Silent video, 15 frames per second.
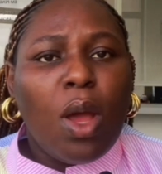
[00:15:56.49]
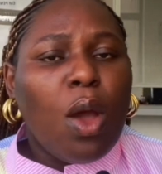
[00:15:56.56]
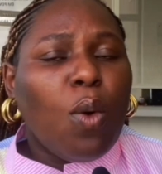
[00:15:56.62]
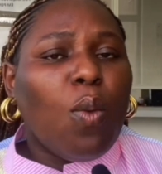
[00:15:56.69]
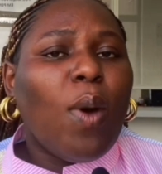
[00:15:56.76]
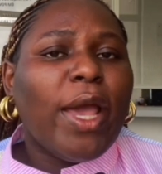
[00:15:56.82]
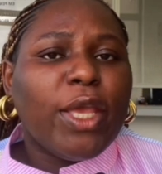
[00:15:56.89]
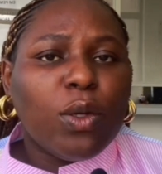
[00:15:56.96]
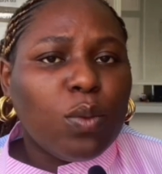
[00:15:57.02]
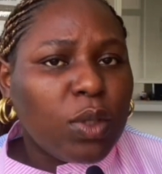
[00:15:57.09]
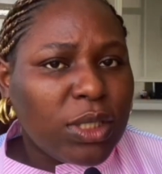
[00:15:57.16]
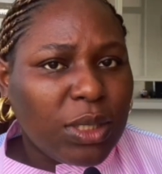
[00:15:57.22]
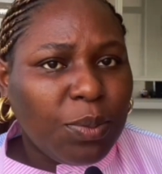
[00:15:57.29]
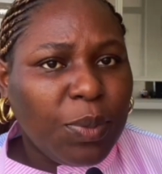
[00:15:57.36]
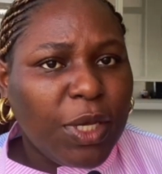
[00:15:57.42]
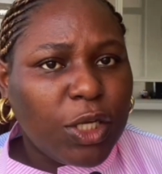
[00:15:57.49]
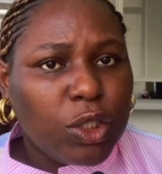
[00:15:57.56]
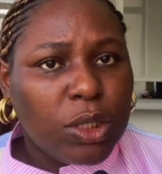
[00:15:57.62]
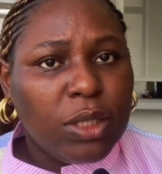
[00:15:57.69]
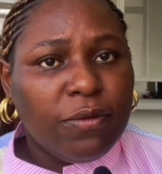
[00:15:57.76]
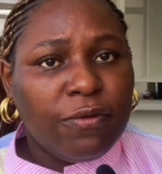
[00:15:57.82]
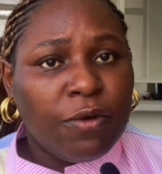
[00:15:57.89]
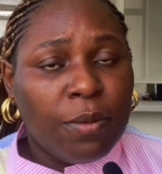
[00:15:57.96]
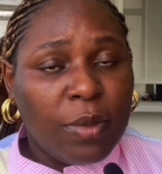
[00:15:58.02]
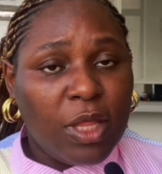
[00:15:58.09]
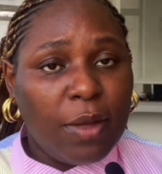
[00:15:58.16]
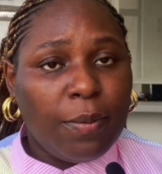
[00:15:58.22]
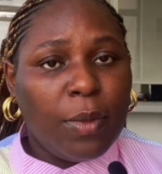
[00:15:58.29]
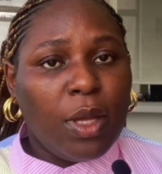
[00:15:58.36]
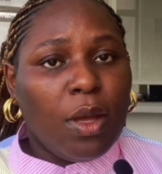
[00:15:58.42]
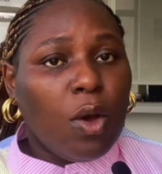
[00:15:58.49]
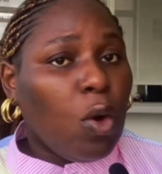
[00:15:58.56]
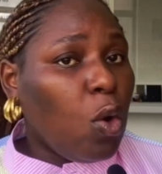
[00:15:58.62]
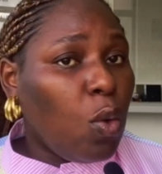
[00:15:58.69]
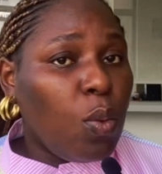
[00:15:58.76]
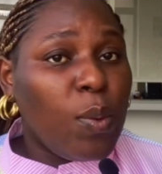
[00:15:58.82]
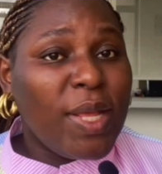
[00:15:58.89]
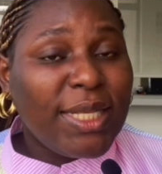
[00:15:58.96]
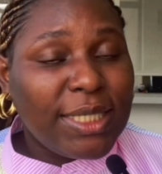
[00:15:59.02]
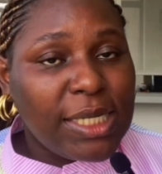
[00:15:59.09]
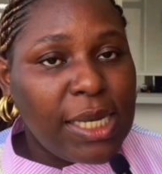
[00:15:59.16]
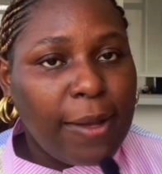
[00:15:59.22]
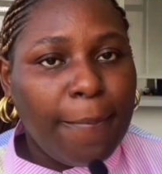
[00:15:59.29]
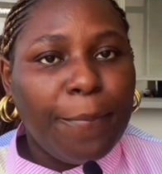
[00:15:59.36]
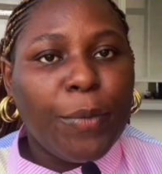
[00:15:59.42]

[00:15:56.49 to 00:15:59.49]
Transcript: why you want a PhD from them or with them.